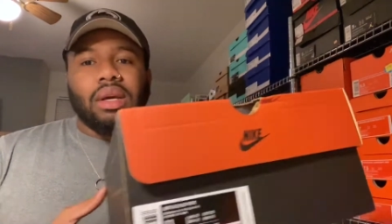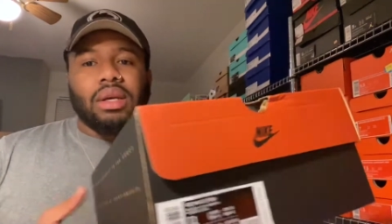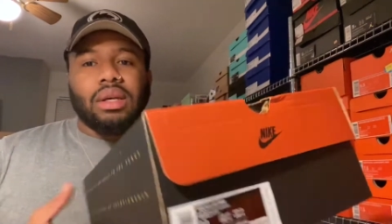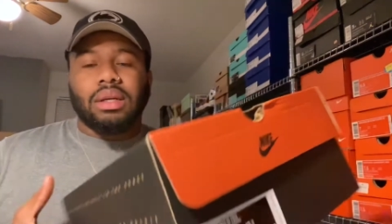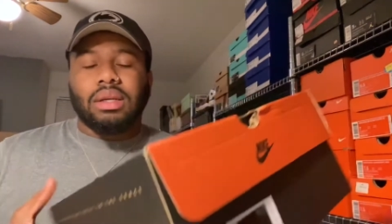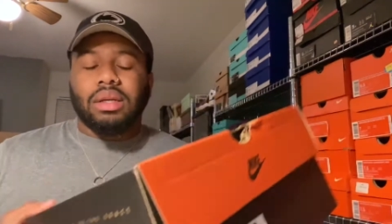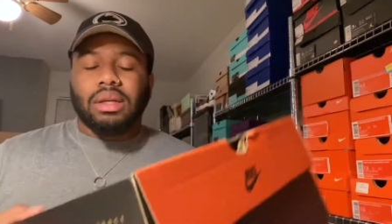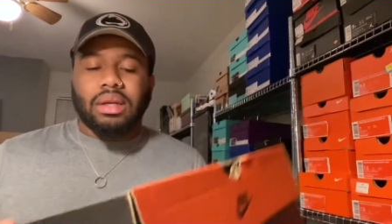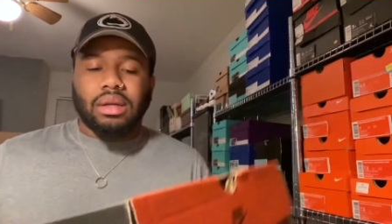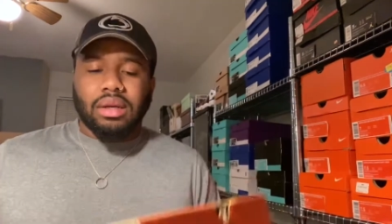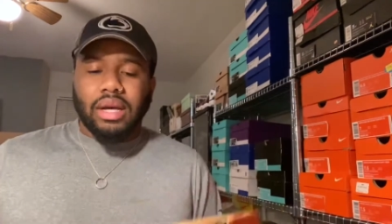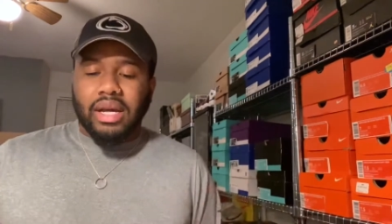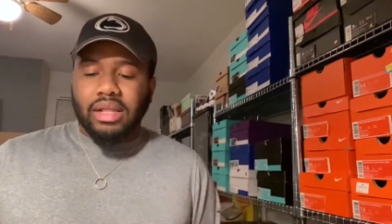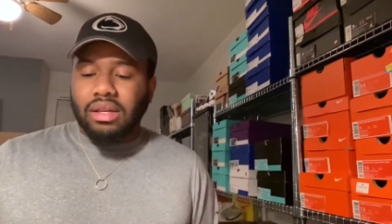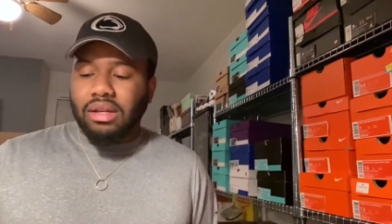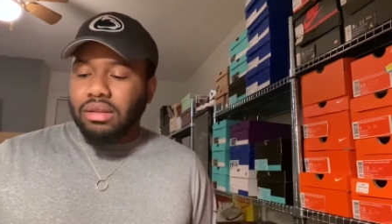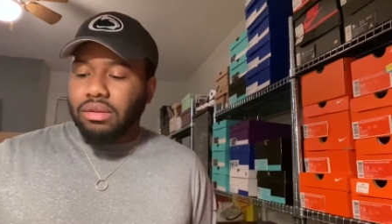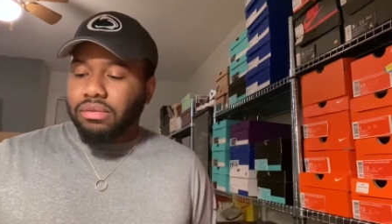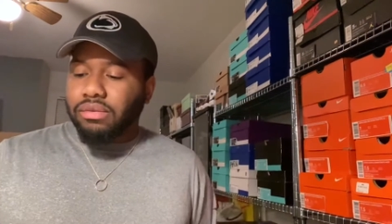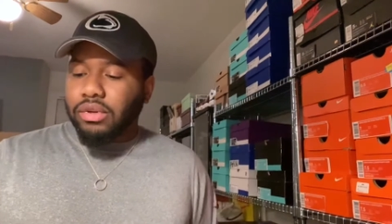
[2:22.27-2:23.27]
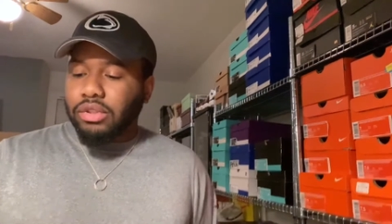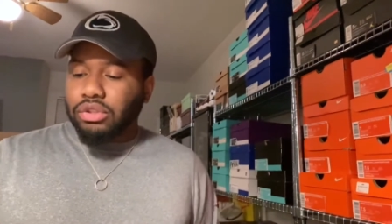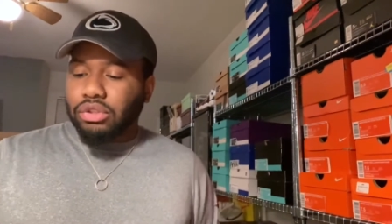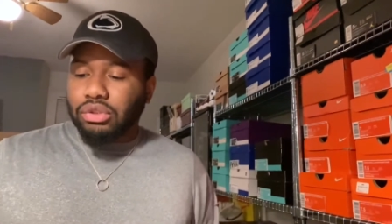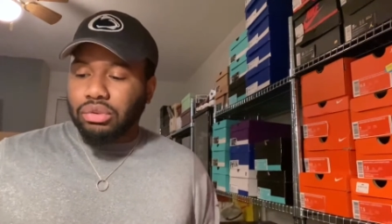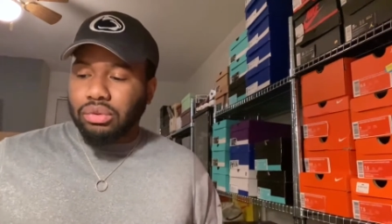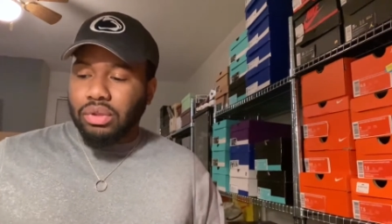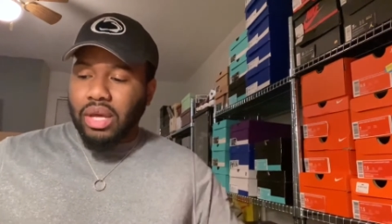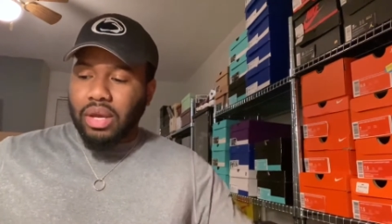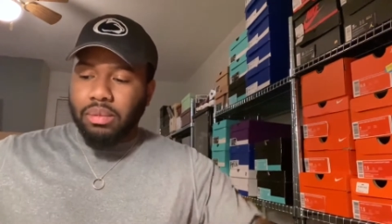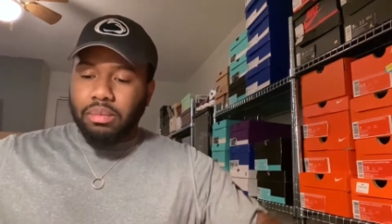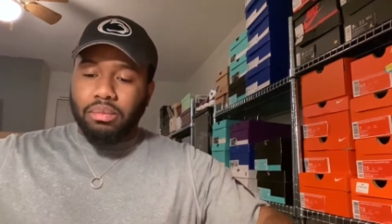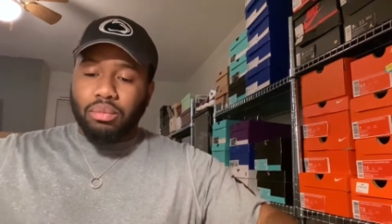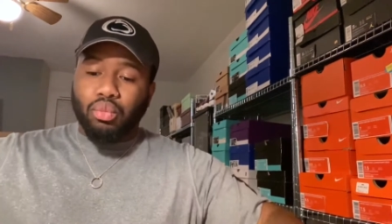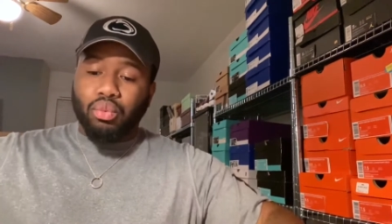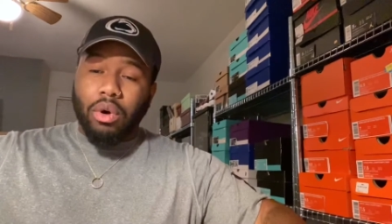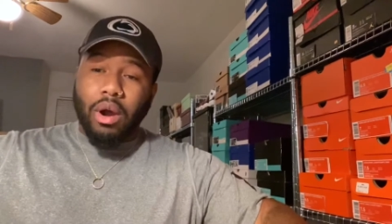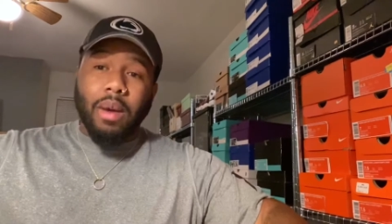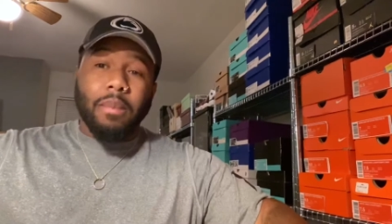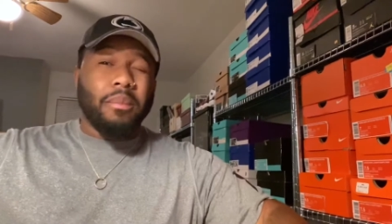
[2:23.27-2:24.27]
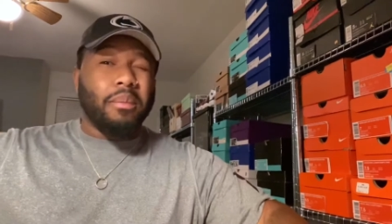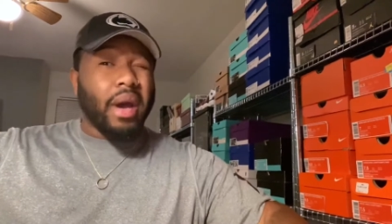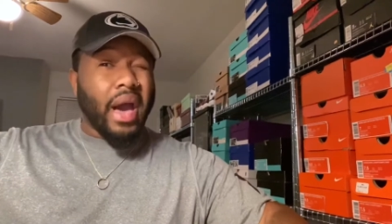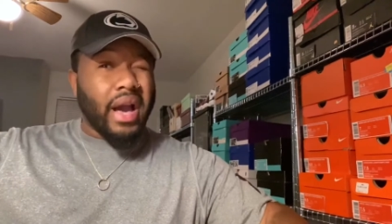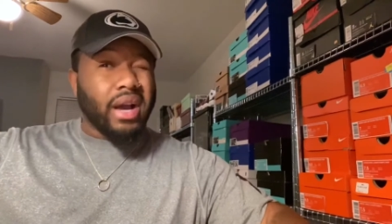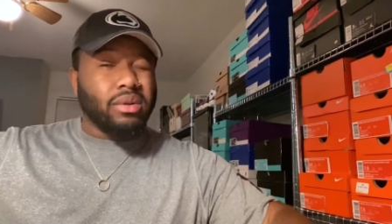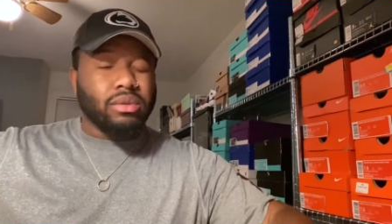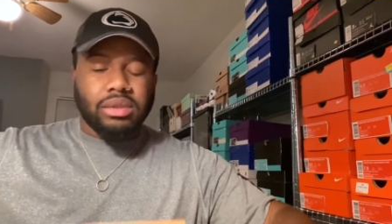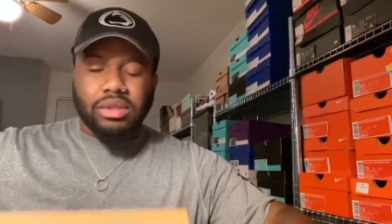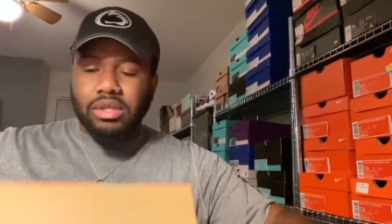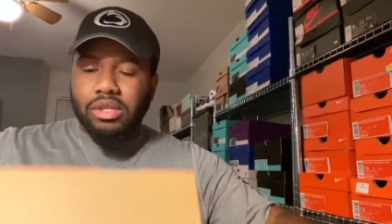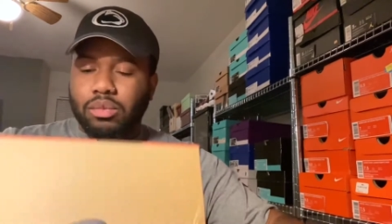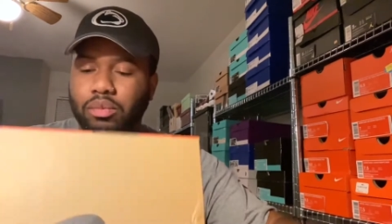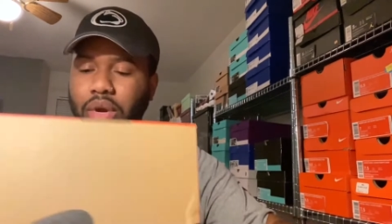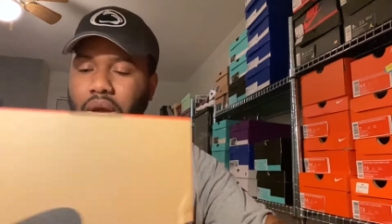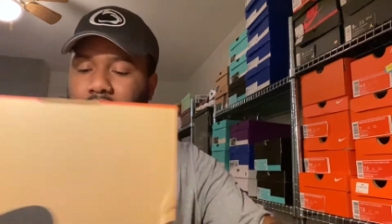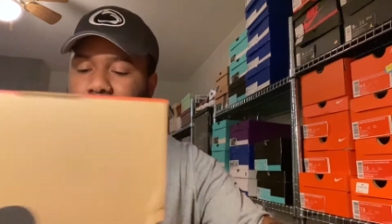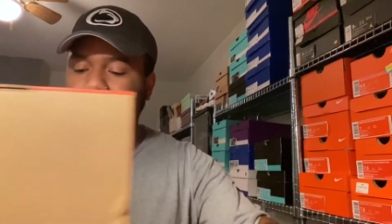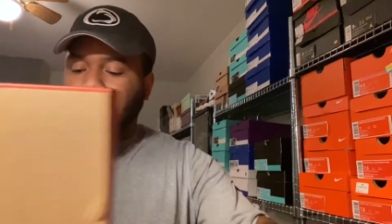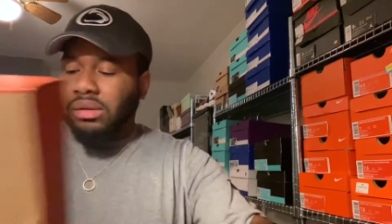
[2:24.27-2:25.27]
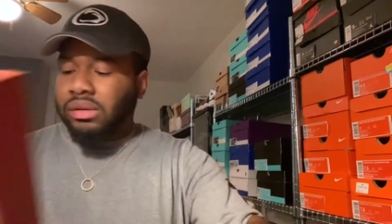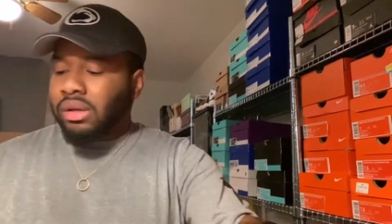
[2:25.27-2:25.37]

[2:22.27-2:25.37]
i think the first shoe they brought back with this box